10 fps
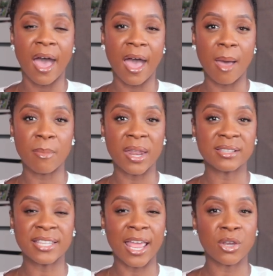um, in
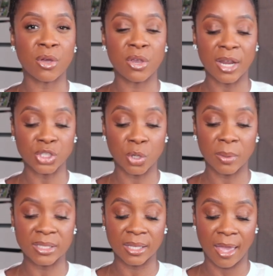a sandal, you're not sure
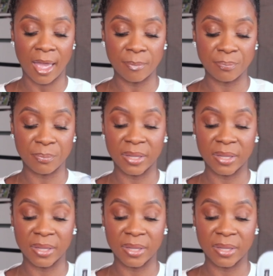what to get.